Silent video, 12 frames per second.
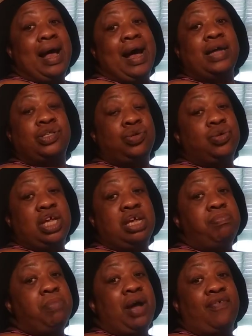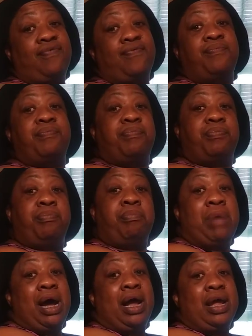I do keep my,
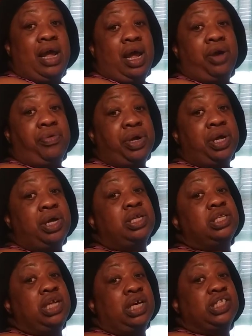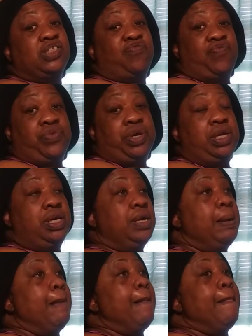my area dust free
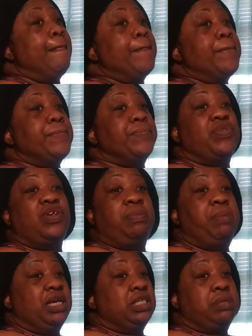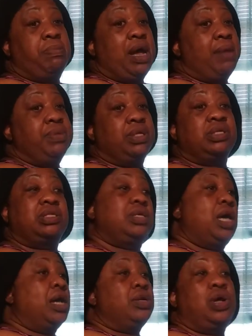to the best of my
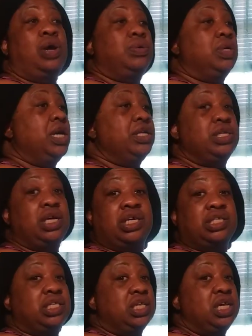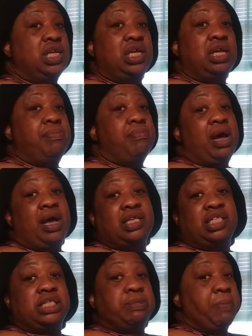ability. I don't let dust get in my
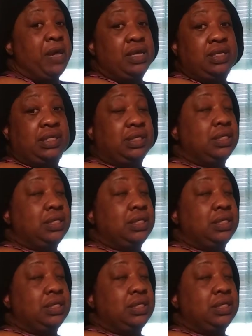space